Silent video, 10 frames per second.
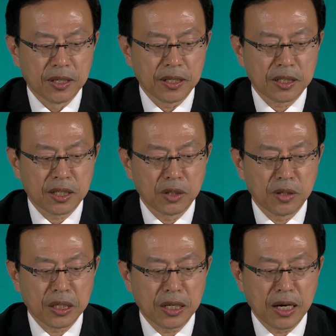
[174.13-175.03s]
is
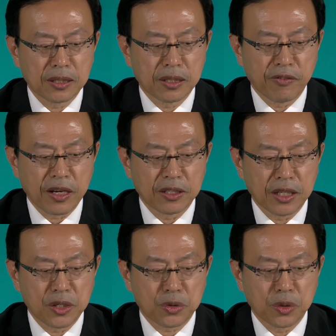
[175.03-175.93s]
currently under
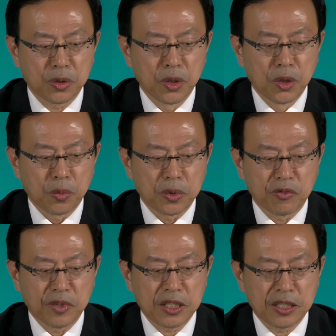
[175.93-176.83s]
validation with
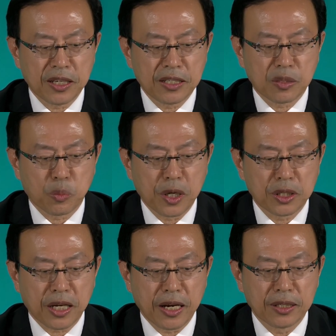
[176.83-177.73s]
VCS
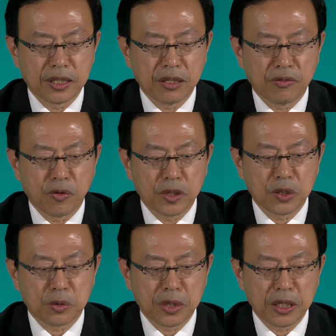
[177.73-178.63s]
project ID
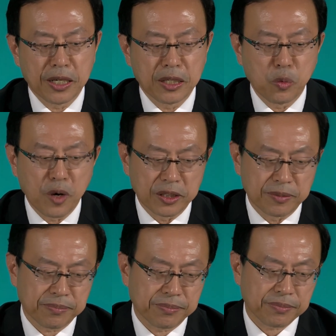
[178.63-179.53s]

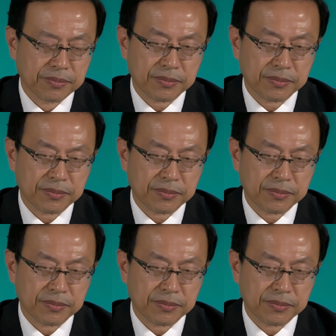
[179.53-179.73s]
4381.